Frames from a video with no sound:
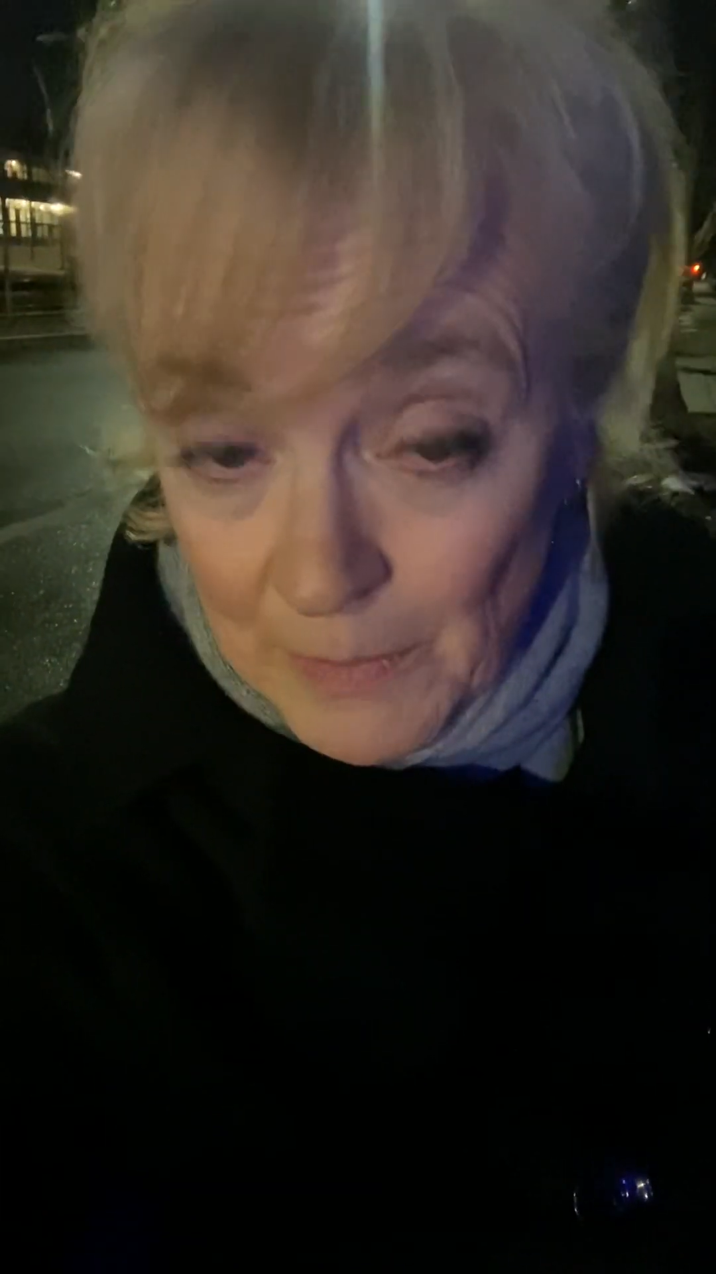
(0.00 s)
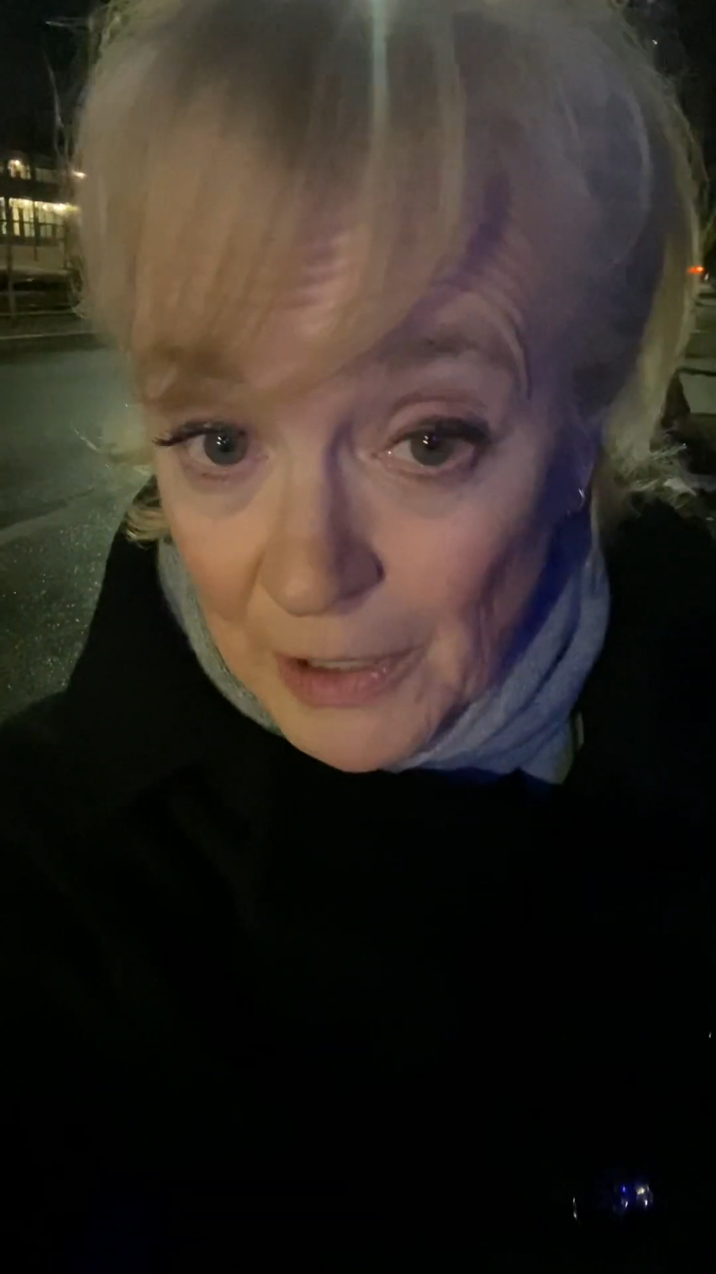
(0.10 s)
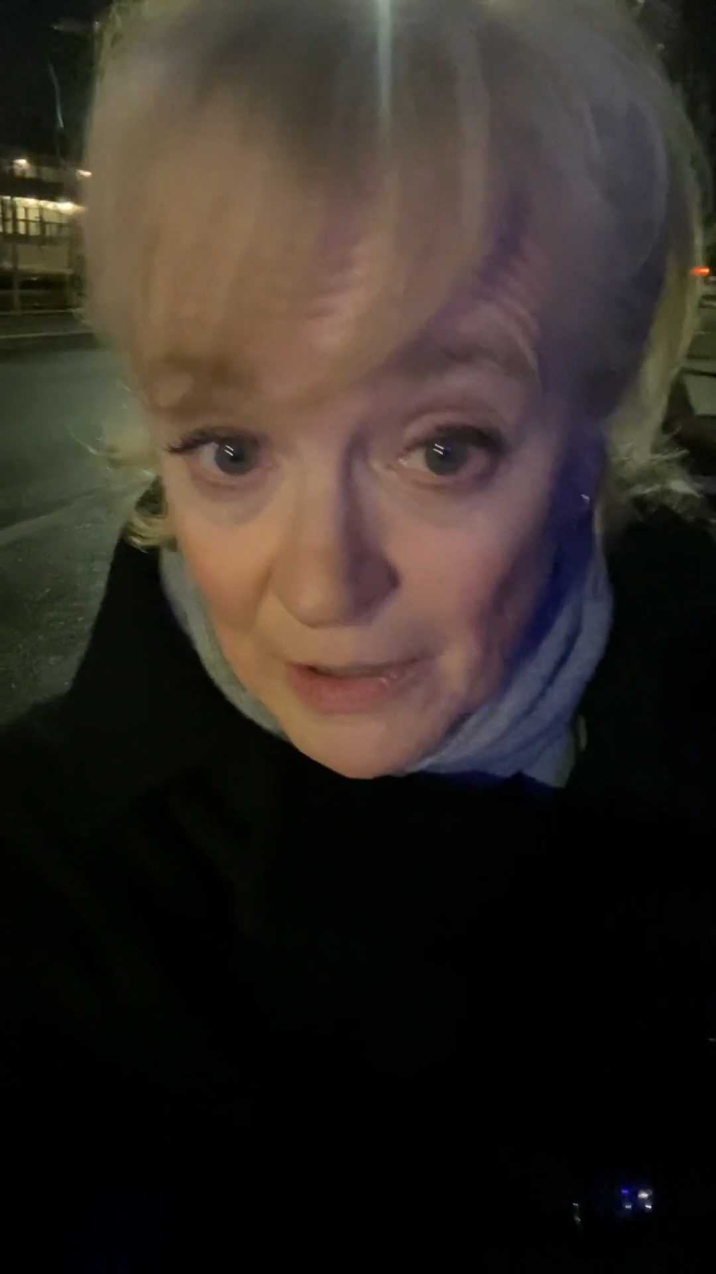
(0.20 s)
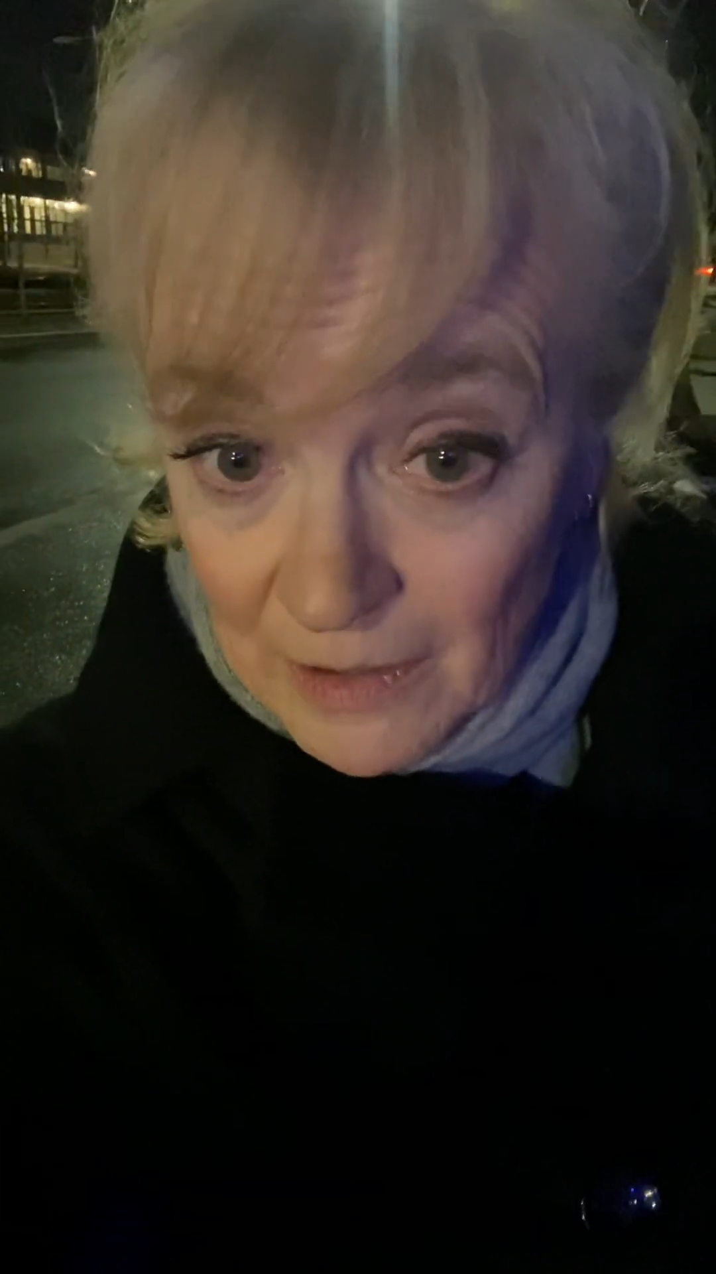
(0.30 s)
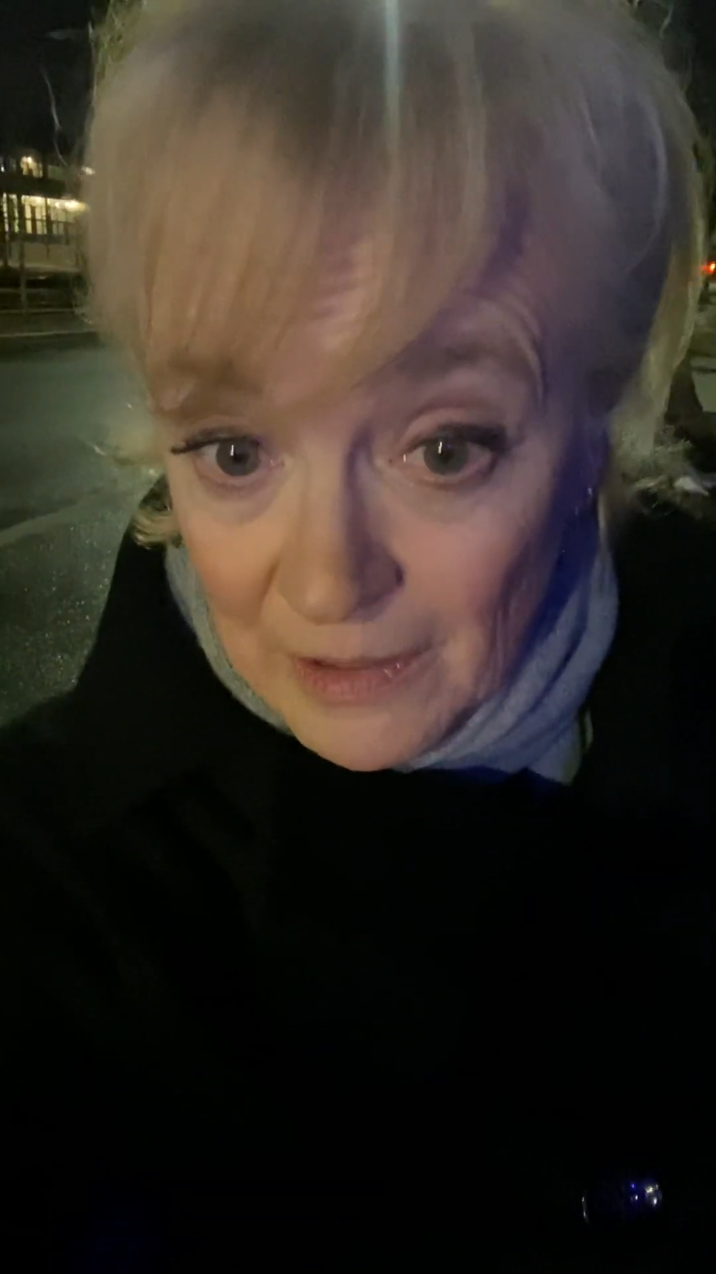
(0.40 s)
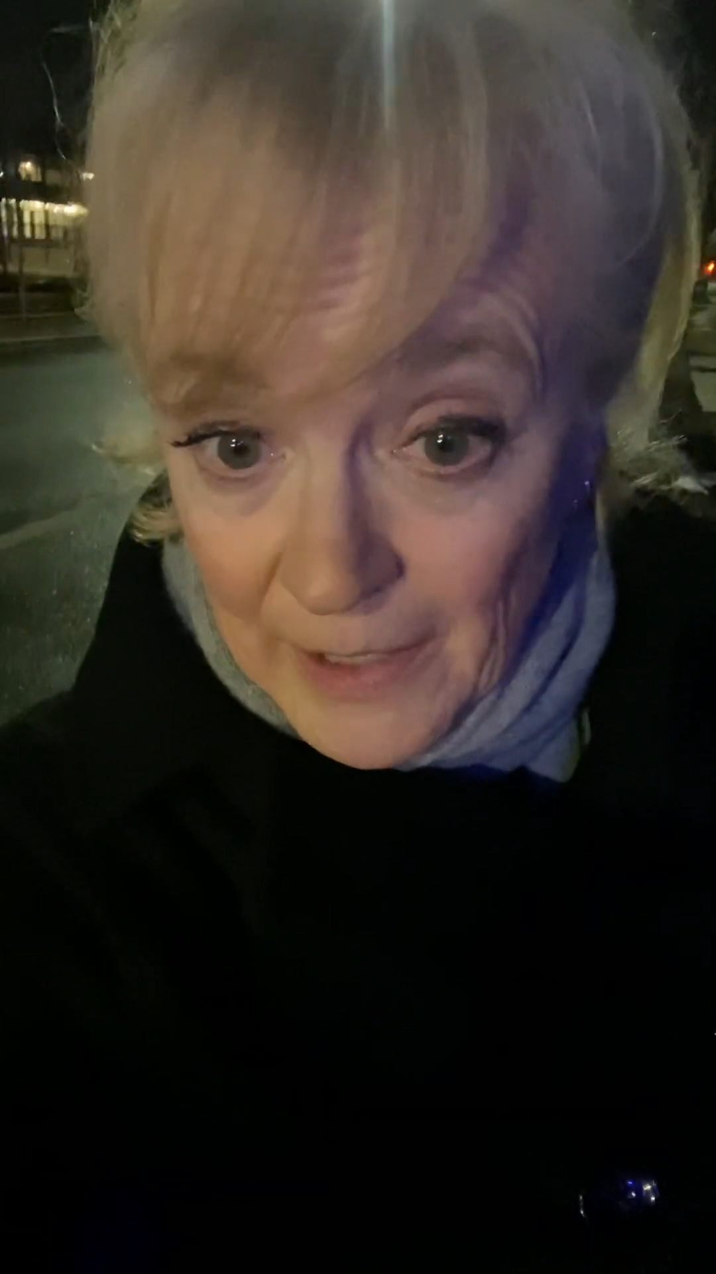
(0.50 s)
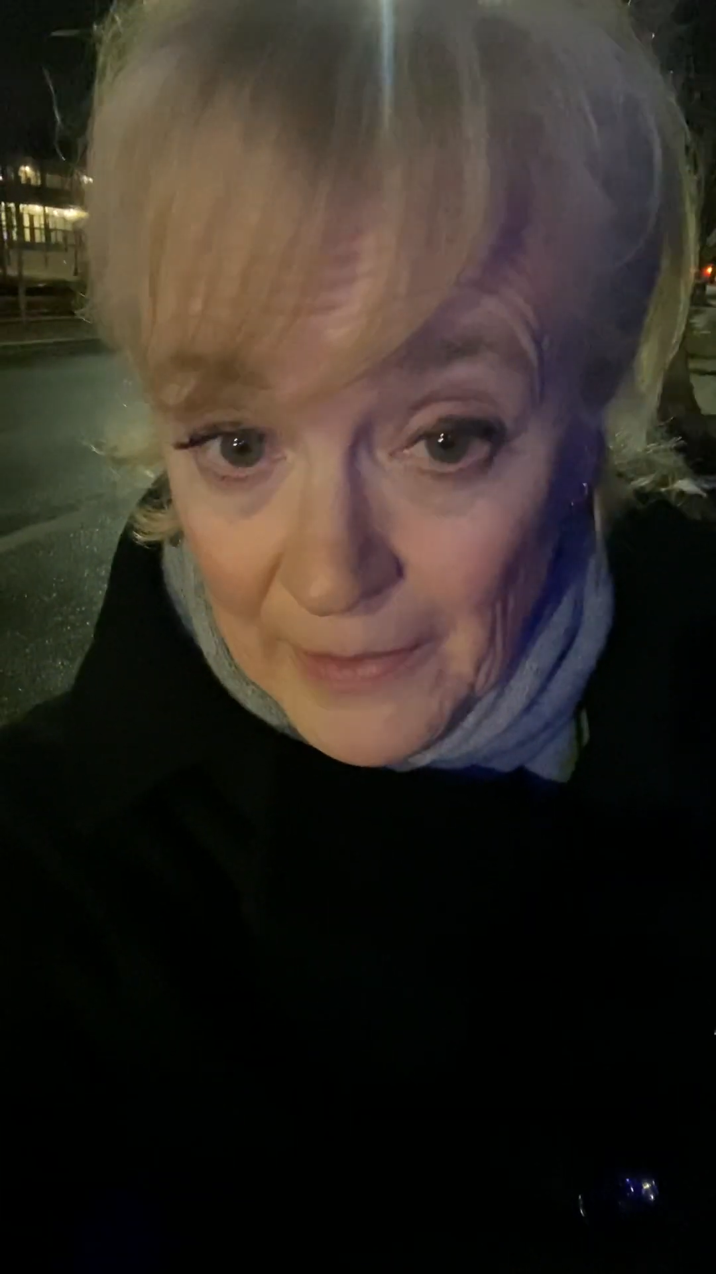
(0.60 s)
miracle how